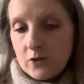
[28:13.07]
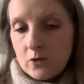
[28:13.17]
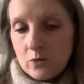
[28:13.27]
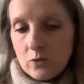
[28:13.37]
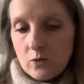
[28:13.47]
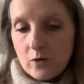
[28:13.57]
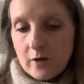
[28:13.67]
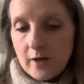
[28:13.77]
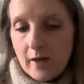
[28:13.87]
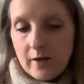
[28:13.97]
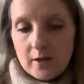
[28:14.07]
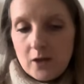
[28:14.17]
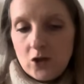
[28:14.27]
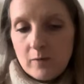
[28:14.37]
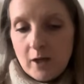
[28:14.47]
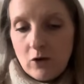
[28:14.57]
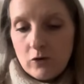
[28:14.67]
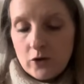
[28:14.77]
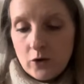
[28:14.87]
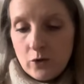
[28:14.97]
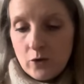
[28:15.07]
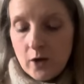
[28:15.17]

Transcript: So yeah, that's teaching me a lot too.